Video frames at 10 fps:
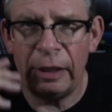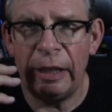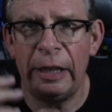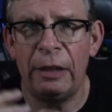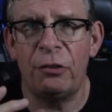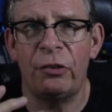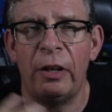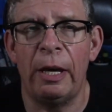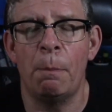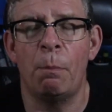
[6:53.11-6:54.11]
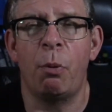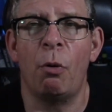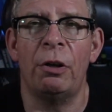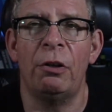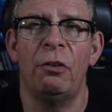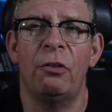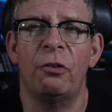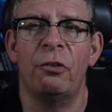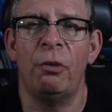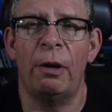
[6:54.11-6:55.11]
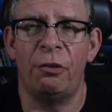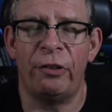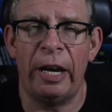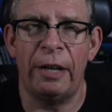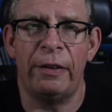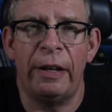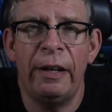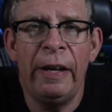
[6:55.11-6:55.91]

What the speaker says: It's important to understand that